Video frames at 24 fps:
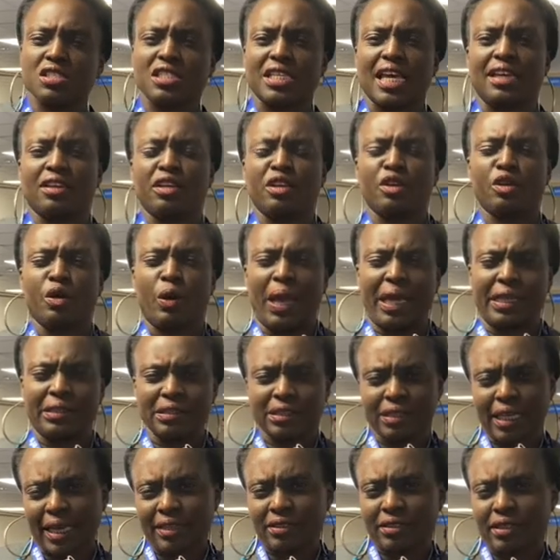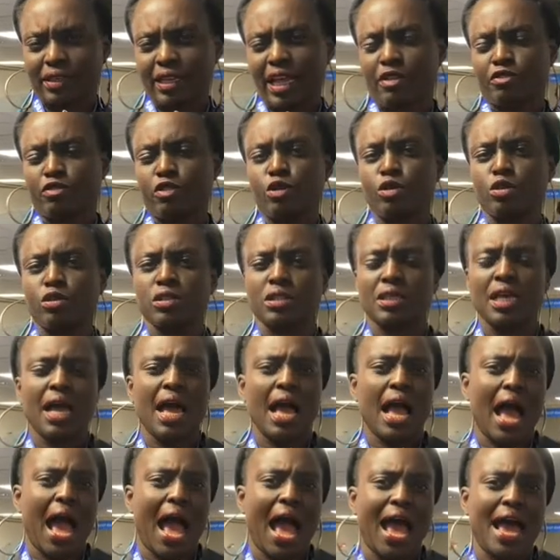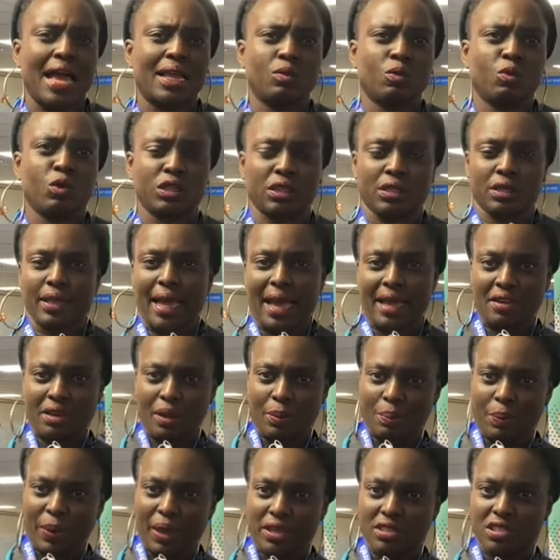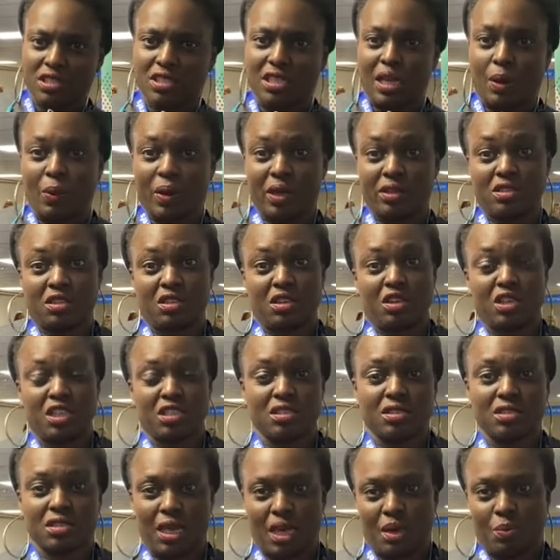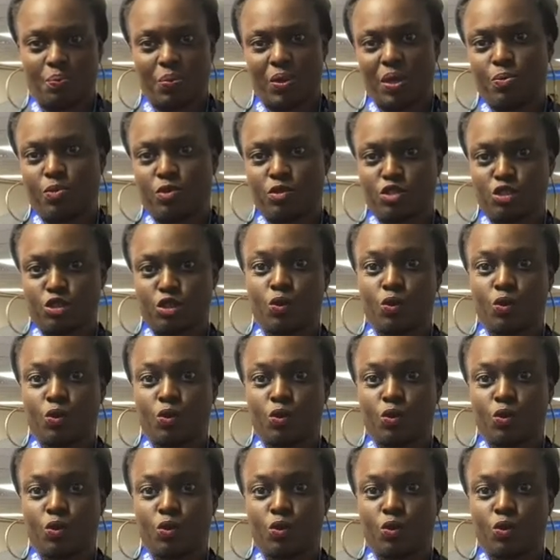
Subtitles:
and, you know, intent levels and which landing pages that we're actually gonna send people to,